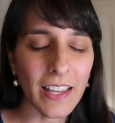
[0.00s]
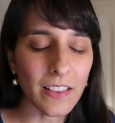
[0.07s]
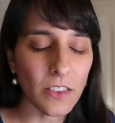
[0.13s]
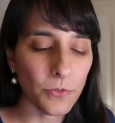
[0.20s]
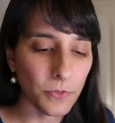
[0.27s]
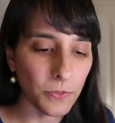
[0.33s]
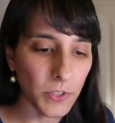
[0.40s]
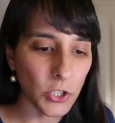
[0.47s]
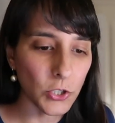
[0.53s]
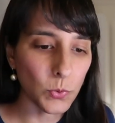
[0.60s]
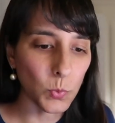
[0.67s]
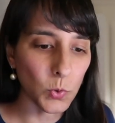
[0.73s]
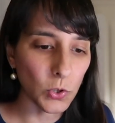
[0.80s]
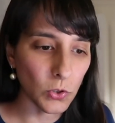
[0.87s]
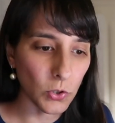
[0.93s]
like the
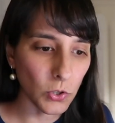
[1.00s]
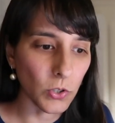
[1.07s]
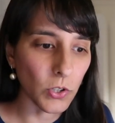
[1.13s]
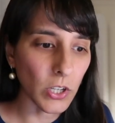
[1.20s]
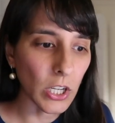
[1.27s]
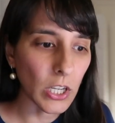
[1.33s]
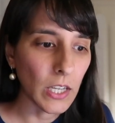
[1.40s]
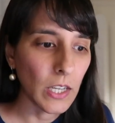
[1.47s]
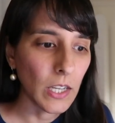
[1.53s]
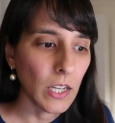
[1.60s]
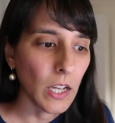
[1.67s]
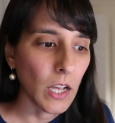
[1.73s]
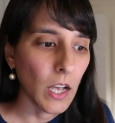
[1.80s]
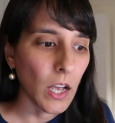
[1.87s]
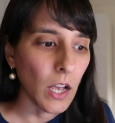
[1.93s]
visual look
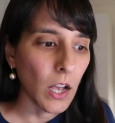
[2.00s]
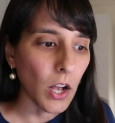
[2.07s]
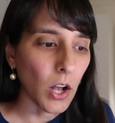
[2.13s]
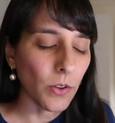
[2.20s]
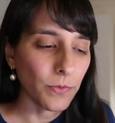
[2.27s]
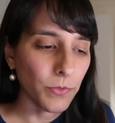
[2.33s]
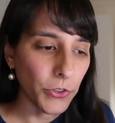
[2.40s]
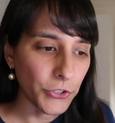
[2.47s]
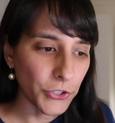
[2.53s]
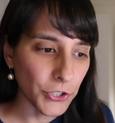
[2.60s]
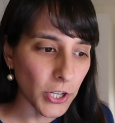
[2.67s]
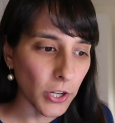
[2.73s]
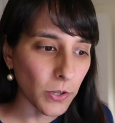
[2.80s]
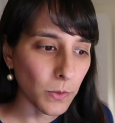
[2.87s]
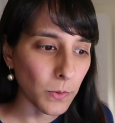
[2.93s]
of the
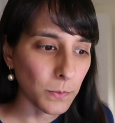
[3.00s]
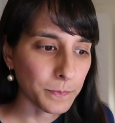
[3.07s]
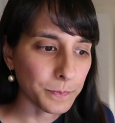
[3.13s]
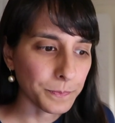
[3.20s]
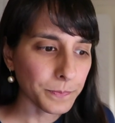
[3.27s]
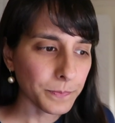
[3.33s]
show.